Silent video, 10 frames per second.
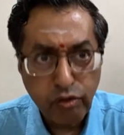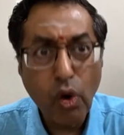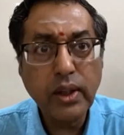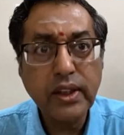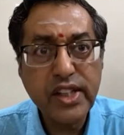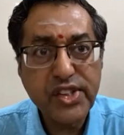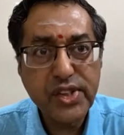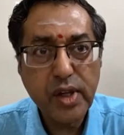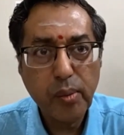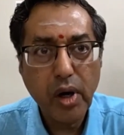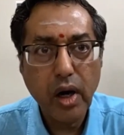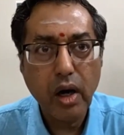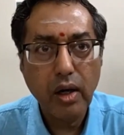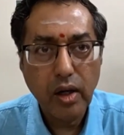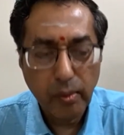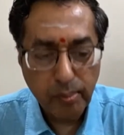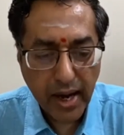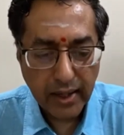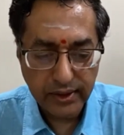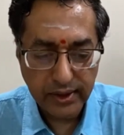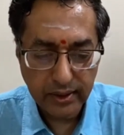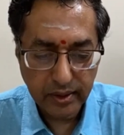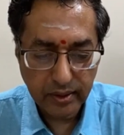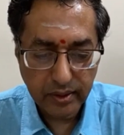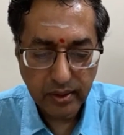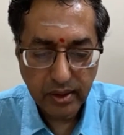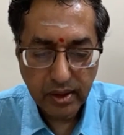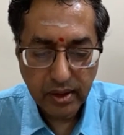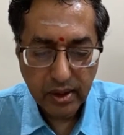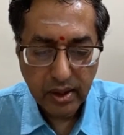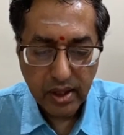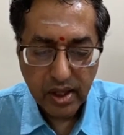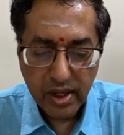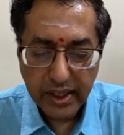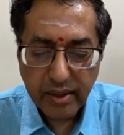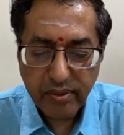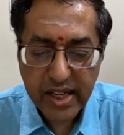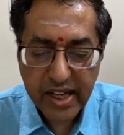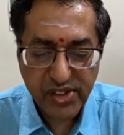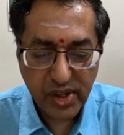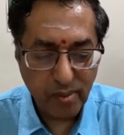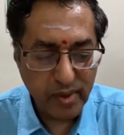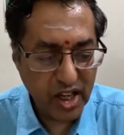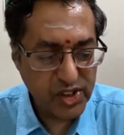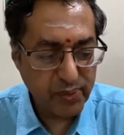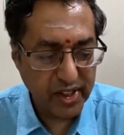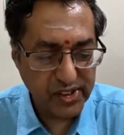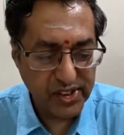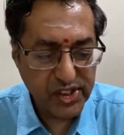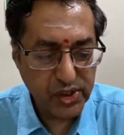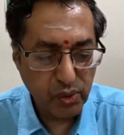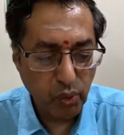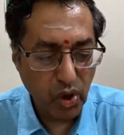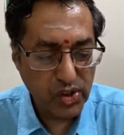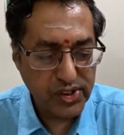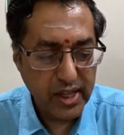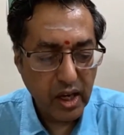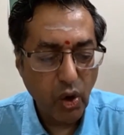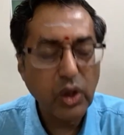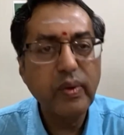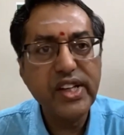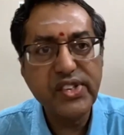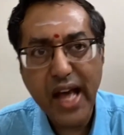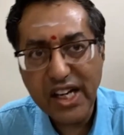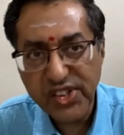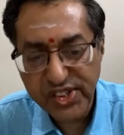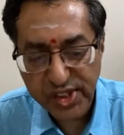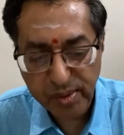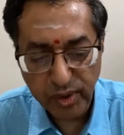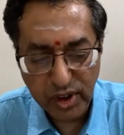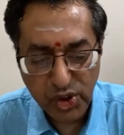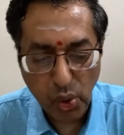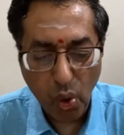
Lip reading: for this path. Even as Ramana's presence was always accessible to